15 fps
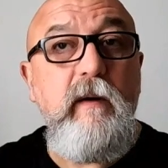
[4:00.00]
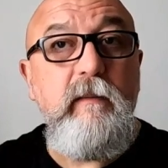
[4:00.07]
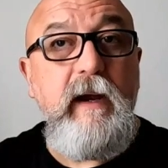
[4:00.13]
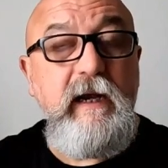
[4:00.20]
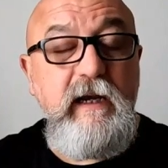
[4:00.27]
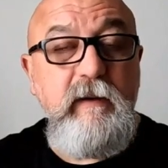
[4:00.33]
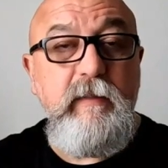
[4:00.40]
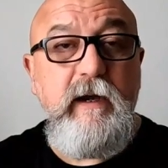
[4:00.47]

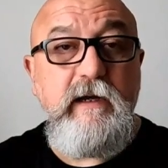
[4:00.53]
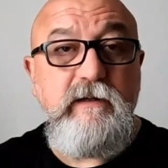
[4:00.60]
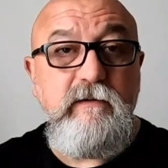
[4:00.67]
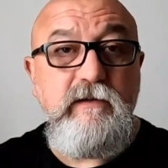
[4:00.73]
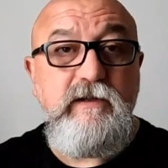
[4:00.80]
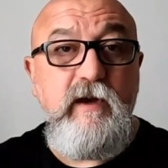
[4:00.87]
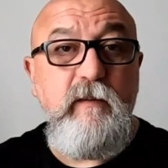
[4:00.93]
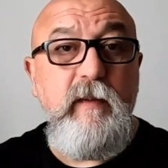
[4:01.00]
mainly because it
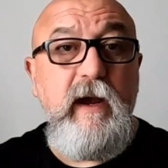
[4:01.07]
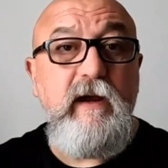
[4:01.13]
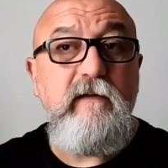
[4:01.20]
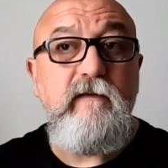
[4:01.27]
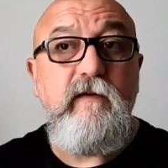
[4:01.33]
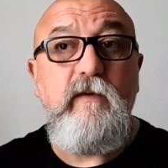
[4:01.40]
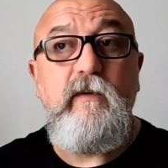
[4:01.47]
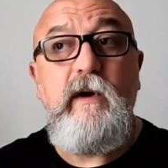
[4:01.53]
was so
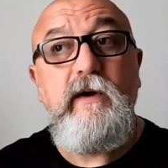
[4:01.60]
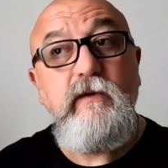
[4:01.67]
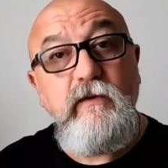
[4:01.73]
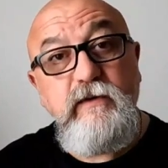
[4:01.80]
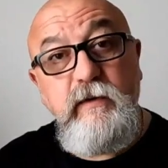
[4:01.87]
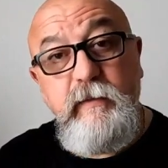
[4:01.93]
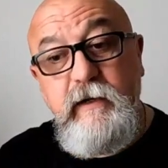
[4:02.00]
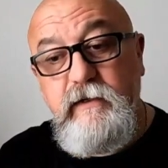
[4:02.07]
painful and
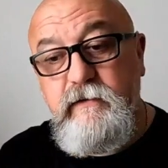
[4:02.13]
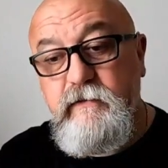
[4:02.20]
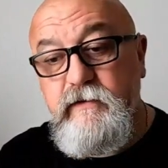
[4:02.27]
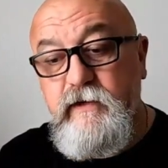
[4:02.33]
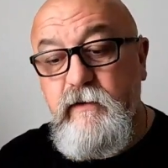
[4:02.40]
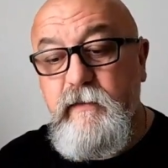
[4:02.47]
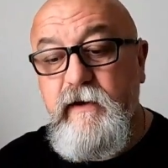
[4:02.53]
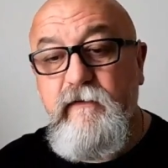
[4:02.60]
also because there were
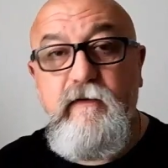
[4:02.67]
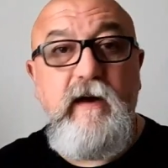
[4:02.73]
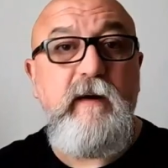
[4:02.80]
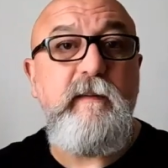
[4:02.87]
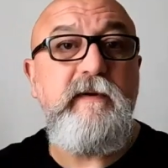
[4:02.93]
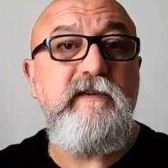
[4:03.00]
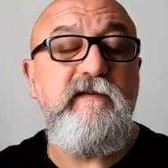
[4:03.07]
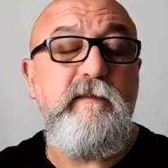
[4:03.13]
so many
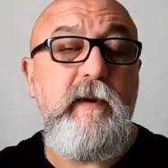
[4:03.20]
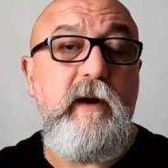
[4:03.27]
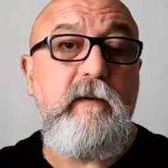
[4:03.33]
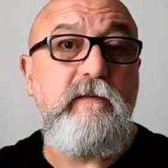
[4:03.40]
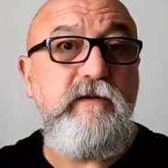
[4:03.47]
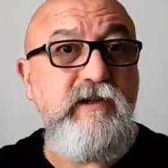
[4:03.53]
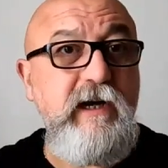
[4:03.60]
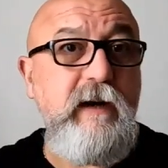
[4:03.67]
fragments of
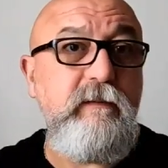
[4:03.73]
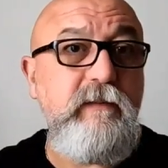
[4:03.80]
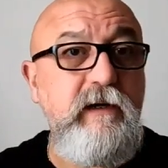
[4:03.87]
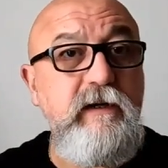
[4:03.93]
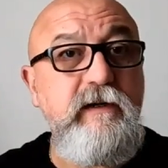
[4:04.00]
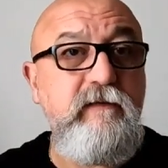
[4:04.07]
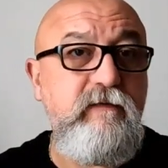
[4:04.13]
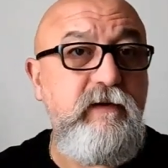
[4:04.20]
bone jammed
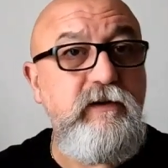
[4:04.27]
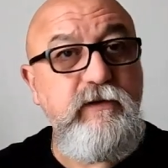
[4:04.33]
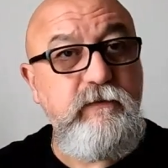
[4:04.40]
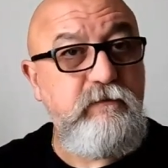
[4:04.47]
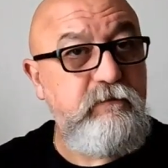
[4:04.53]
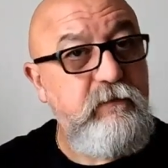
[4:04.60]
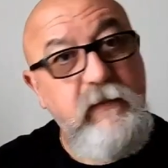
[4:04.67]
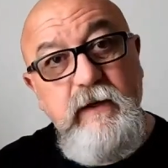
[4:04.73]
in different
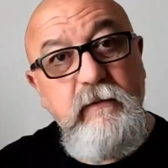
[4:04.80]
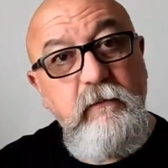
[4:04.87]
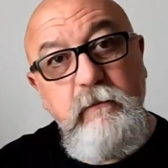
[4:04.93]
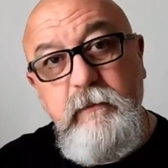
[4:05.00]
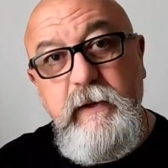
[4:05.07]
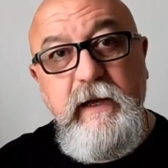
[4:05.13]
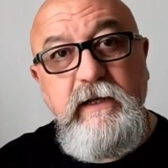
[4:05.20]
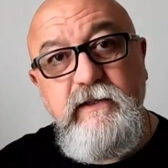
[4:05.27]

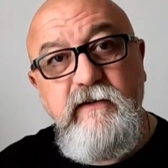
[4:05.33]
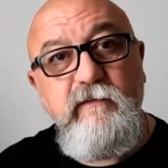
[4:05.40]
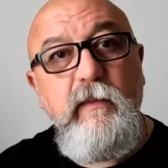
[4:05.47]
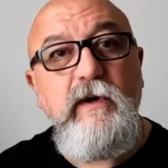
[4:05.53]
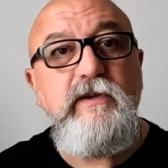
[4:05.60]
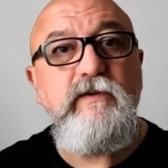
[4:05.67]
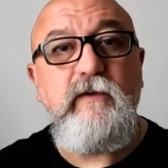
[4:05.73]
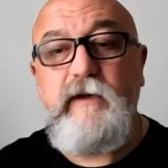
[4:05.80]
bits of
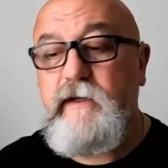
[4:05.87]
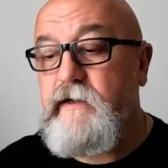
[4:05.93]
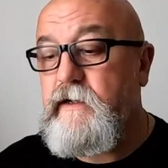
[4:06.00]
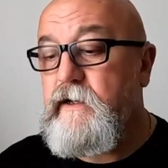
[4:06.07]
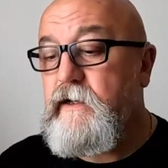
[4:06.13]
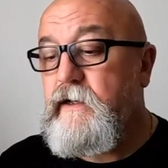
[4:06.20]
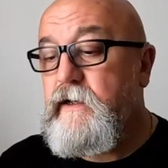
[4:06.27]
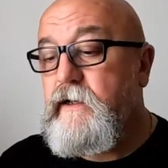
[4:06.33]
my joint.
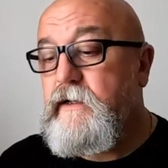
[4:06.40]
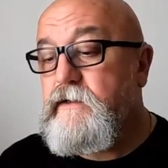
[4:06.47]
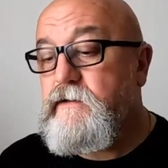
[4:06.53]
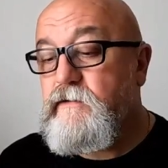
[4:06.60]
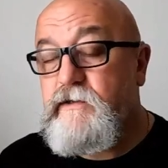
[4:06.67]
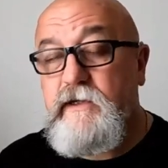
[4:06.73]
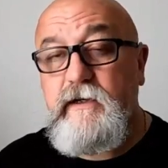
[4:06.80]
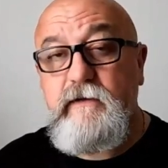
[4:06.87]

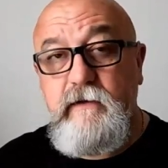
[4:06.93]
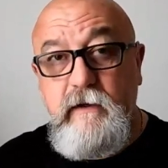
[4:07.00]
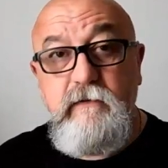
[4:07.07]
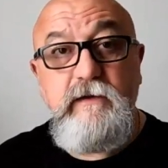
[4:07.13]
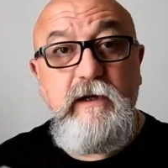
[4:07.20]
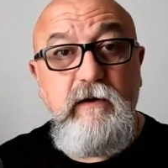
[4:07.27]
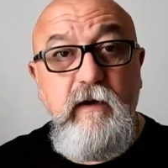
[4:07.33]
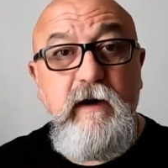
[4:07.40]
So it's in, it
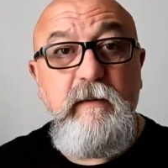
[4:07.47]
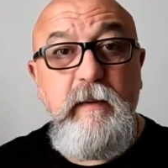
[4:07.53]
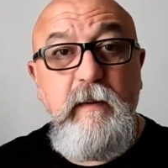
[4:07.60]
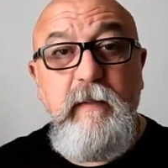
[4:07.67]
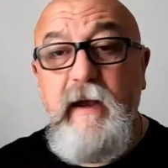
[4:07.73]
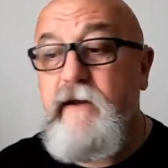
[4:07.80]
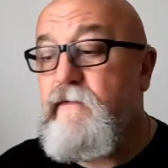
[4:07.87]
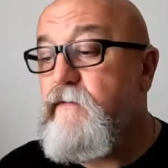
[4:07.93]
was incredibly
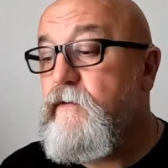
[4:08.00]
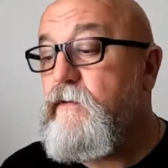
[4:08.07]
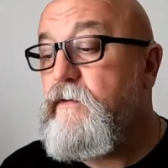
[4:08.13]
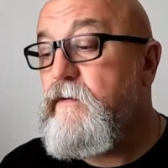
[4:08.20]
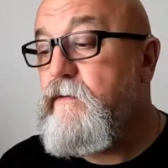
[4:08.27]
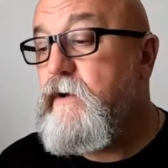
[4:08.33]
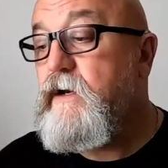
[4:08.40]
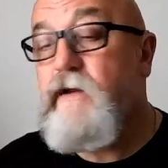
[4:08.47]

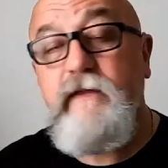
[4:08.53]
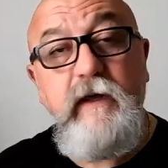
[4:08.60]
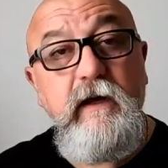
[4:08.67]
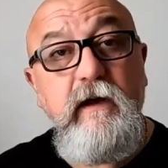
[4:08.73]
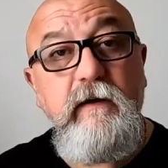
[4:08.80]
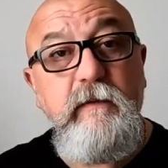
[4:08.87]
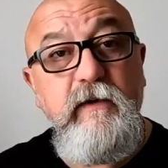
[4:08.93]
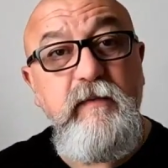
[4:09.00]
painful, and I
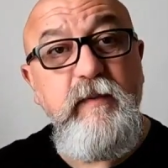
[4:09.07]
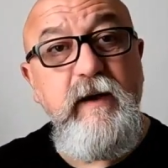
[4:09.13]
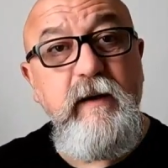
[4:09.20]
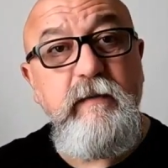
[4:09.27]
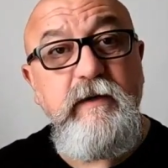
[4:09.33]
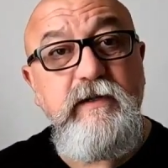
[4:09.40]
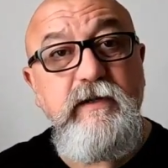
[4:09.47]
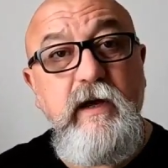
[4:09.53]
think I would have been
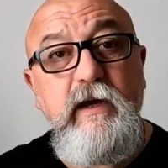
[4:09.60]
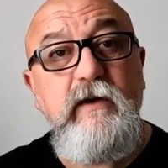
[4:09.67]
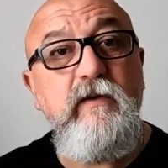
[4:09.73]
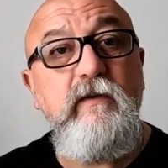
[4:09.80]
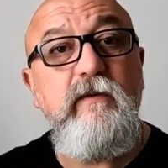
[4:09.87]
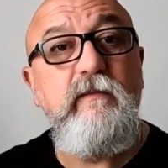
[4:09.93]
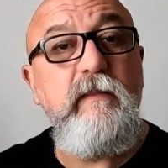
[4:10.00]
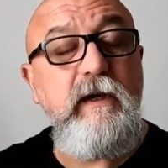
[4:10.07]
able to
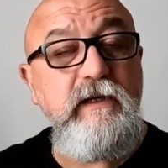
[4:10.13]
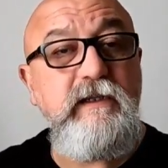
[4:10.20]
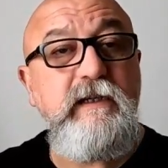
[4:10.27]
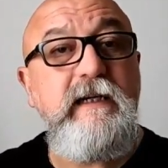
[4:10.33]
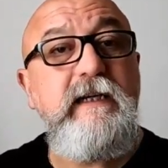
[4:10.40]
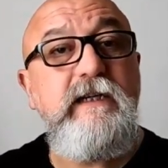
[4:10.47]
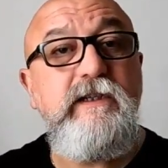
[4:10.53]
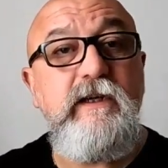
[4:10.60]
cycle much
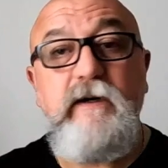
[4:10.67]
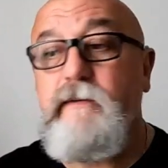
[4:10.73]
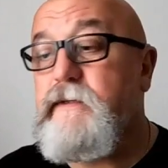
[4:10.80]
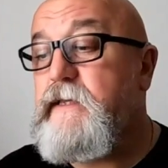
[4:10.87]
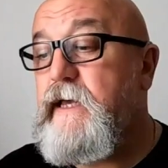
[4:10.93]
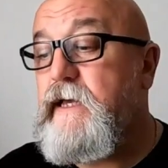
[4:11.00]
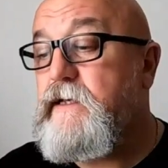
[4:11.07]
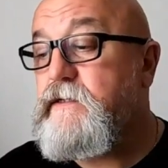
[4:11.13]
easier with
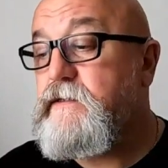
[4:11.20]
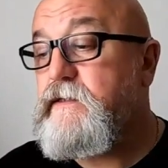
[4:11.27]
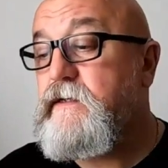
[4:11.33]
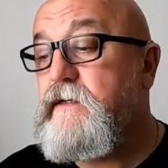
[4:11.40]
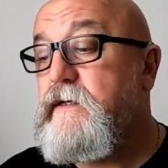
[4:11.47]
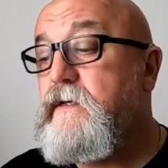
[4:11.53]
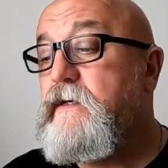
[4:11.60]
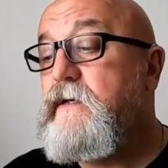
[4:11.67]
this.
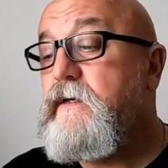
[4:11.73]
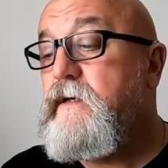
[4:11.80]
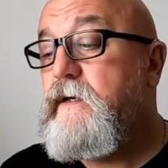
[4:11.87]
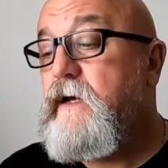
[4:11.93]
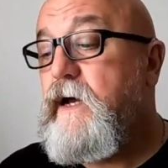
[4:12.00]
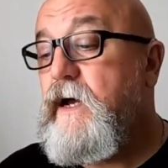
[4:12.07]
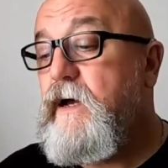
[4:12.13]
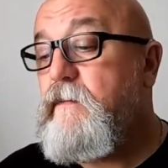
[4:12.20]

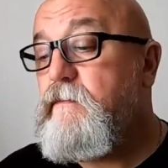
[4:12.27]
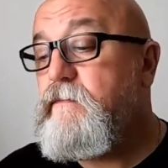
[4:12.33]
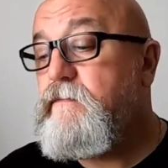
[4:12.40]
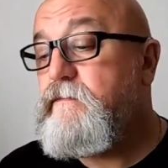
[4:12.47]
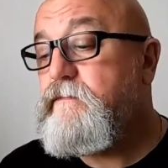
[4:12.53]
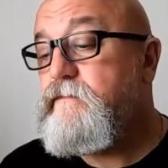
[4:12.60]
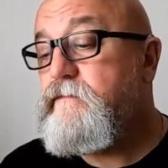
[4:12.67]
Um,